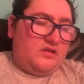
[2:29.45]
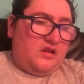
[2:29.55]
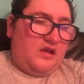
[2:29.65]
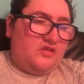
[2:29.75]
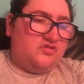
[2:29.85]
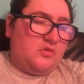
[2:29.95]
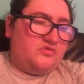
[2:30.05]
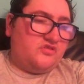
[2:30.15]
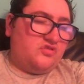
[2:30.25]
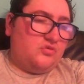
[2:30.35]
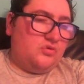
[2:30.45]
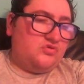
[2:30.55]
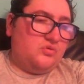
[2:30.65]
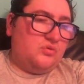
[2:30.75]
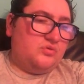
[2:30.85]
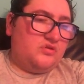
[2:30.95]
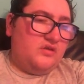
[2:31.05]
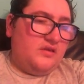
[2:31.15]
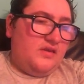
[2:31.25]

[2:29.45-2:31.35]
and then I had to go to this course called